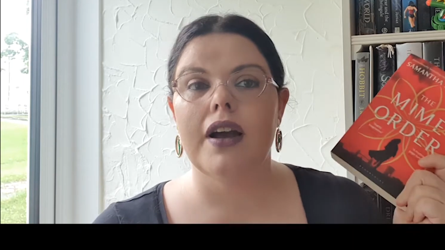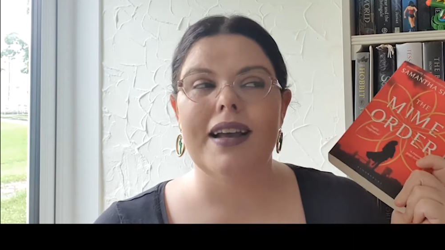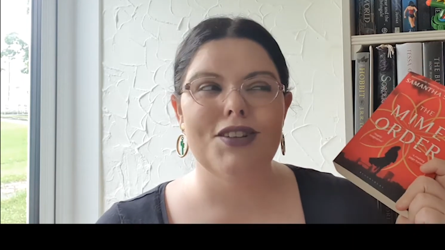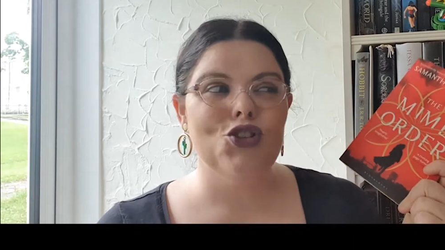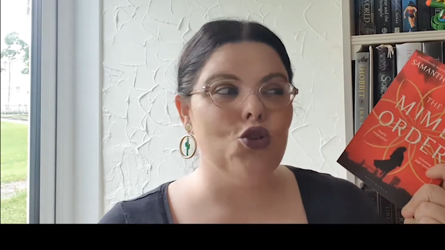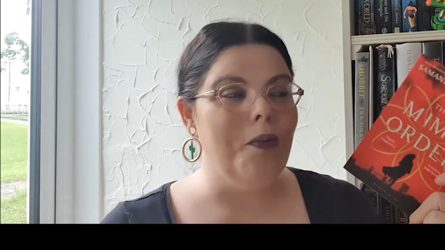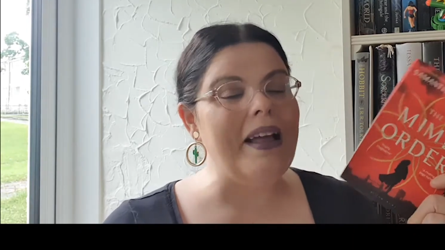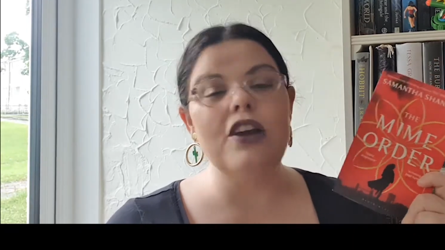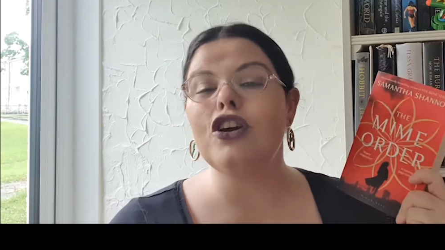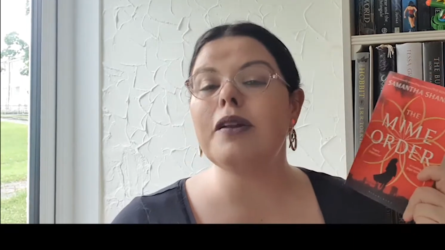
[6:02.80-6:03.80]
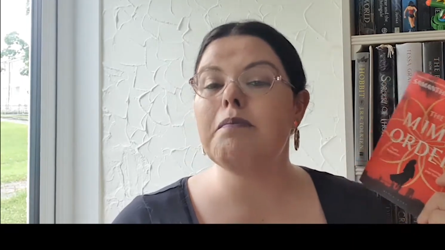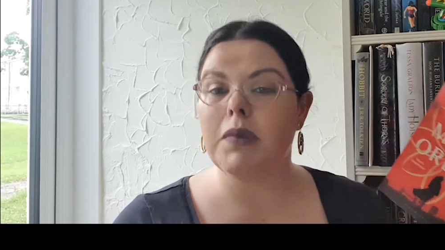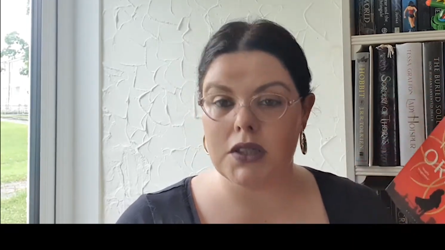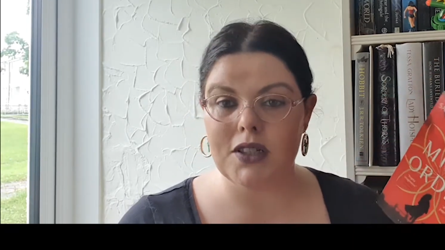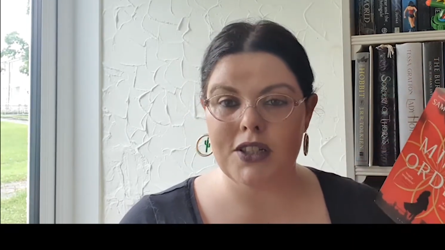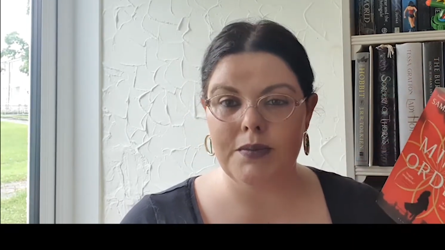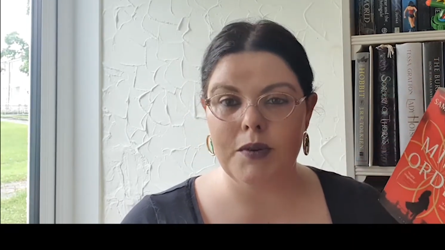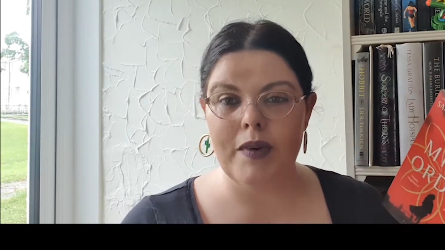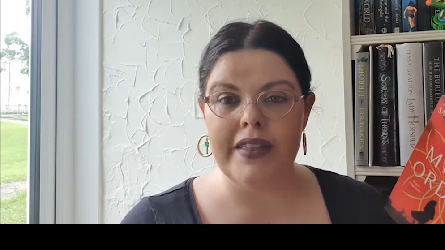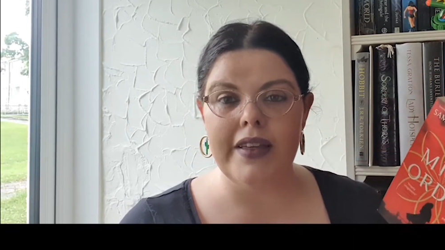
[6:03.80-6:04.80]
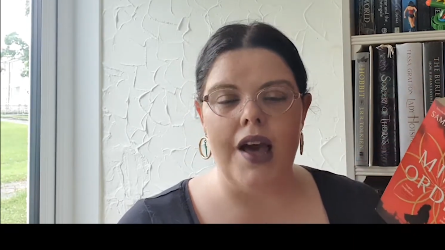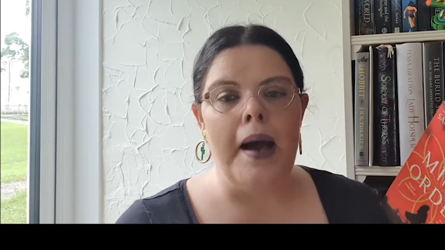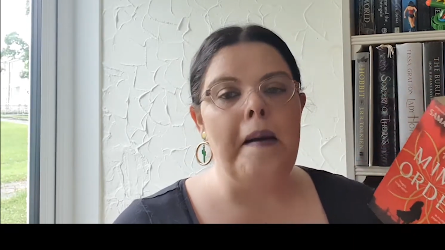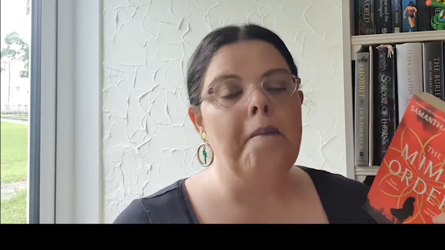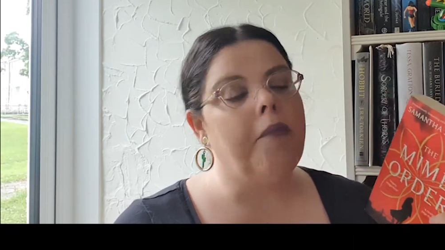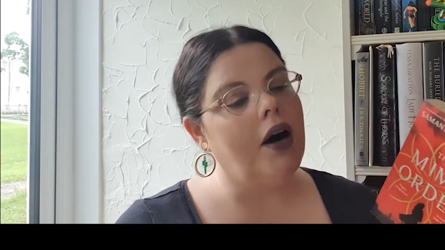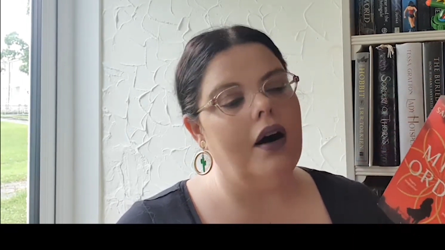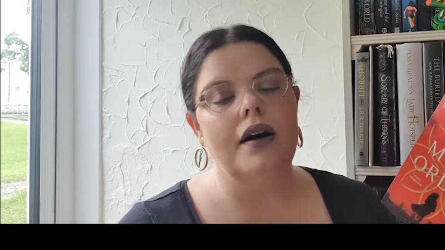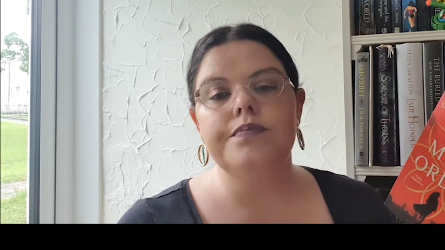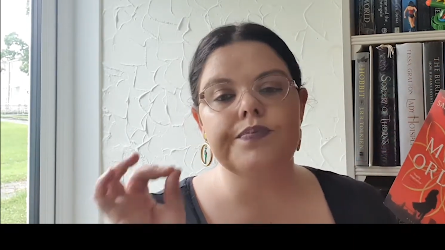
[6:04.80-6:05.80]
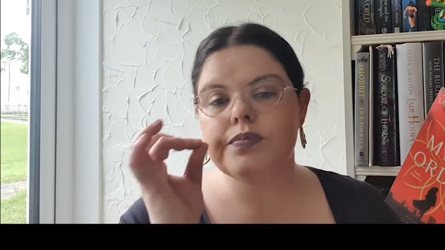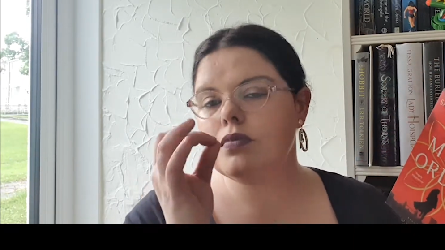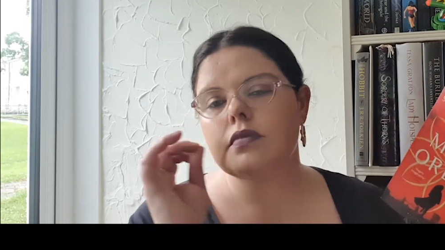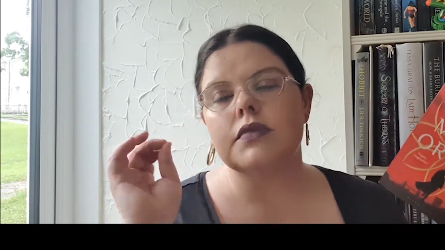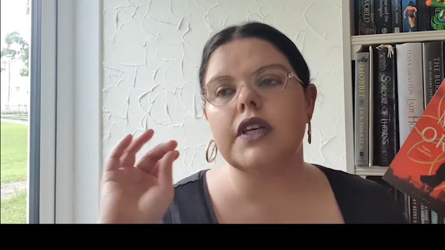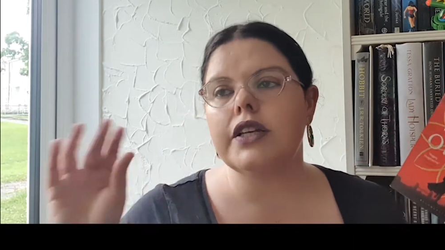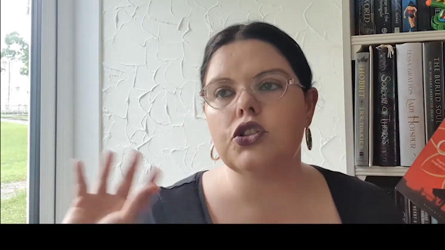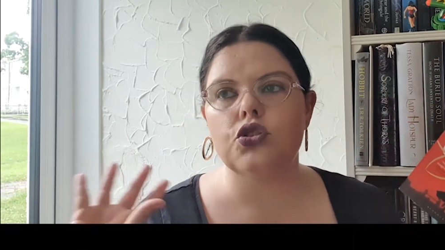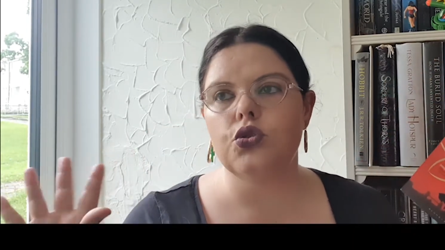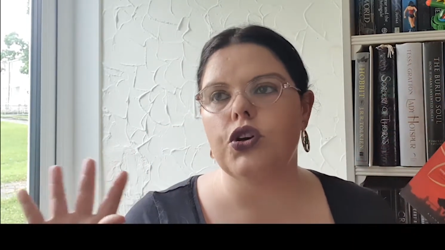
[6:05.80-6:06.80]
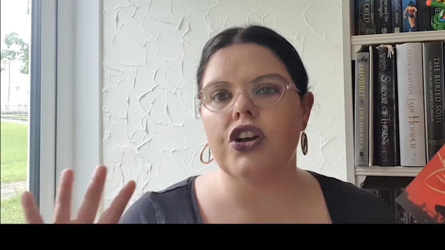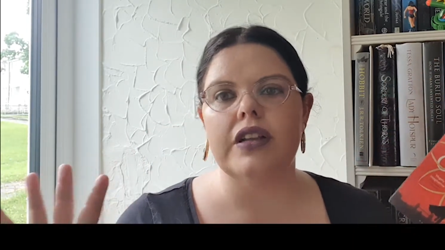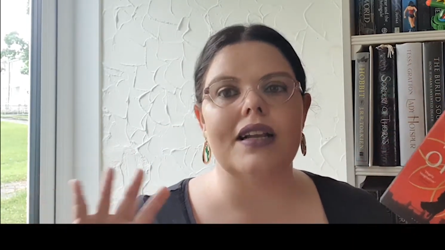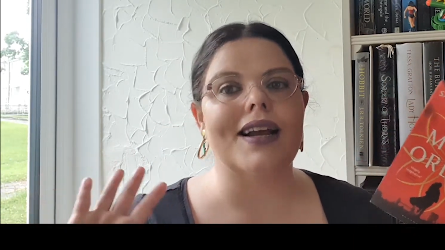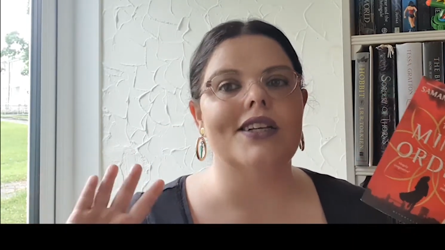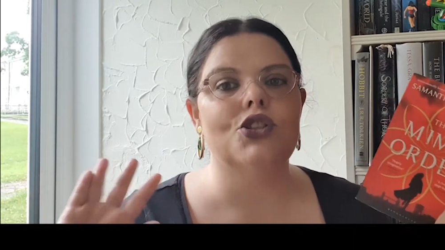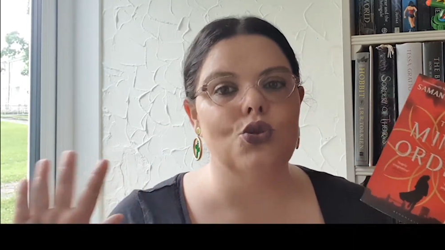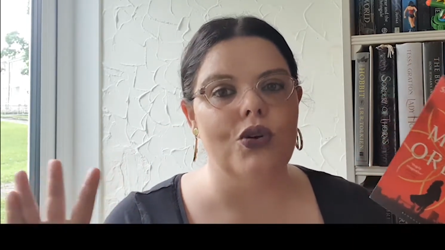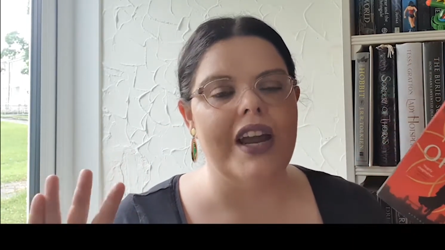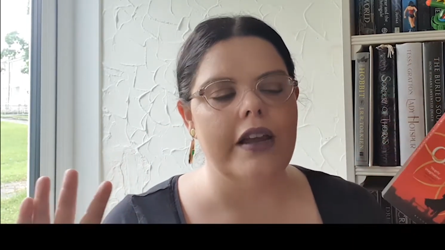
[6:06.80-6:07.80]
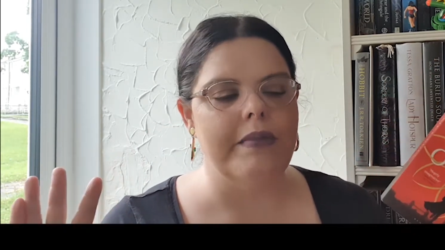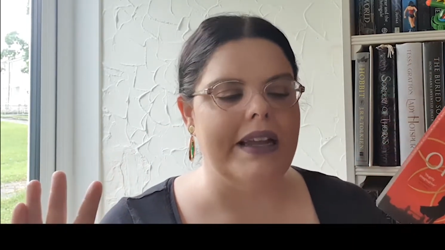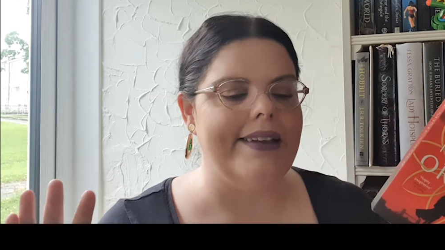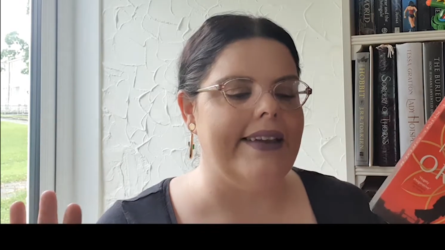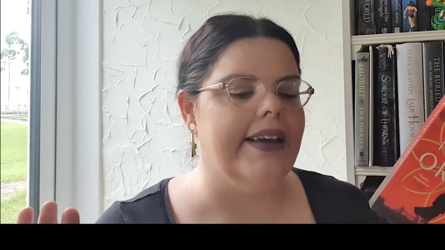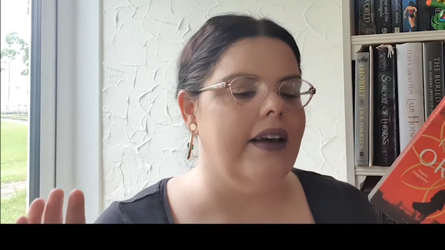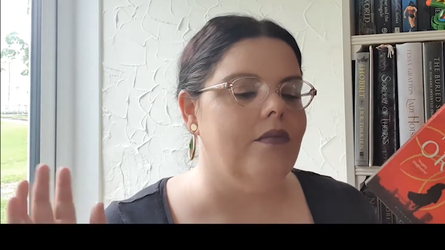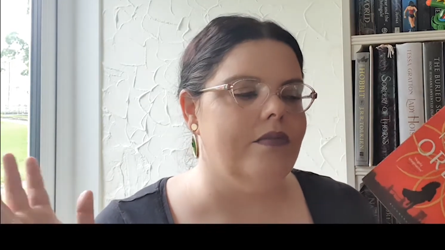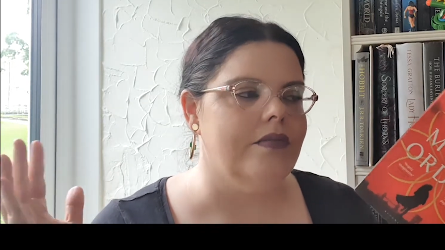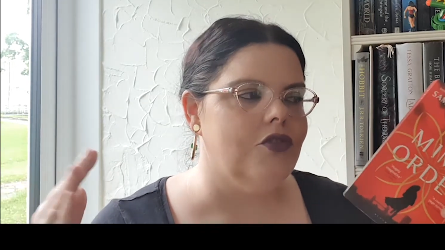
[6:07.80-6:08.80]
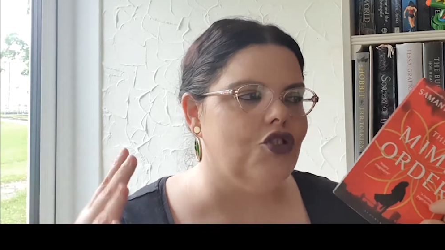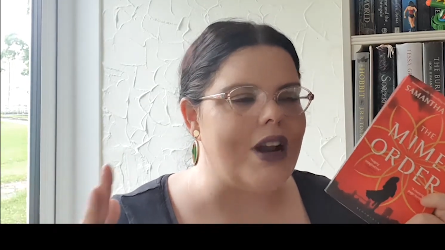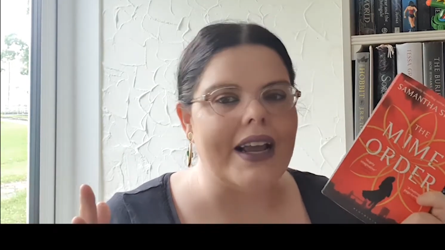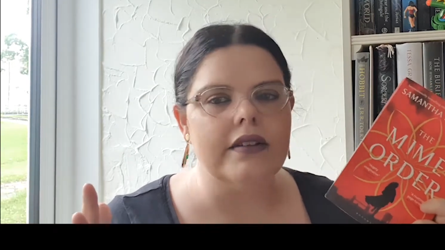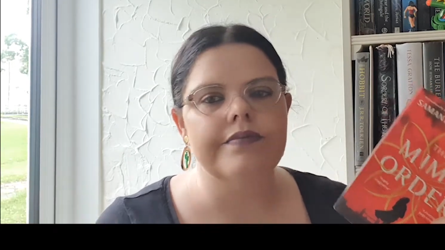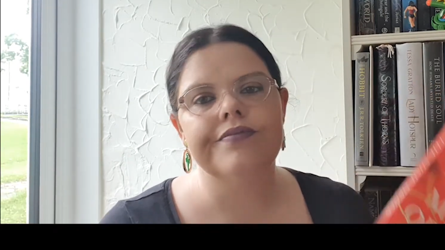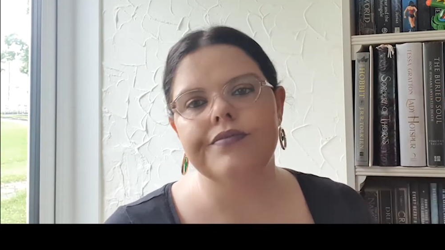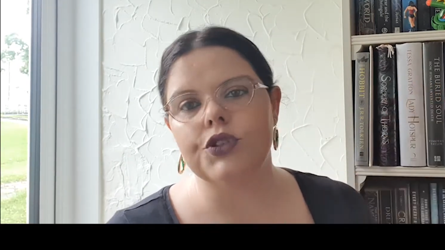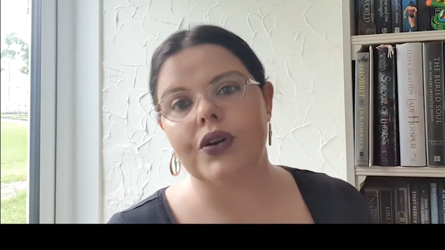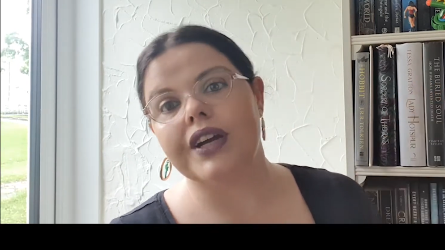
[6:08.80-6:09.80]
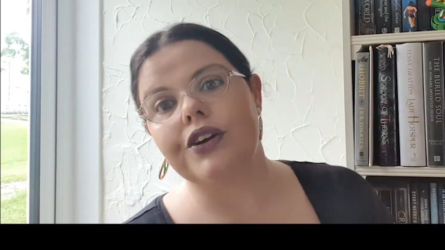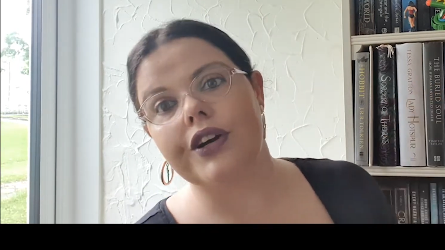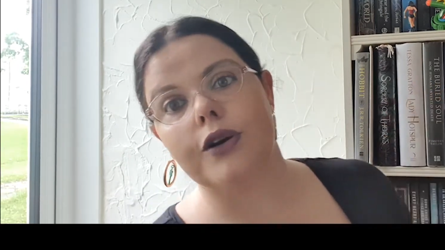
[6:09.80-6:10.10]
is so big you could murder someone with it, but mm, it's so good and I so recommend it. Right, sorry, go, go,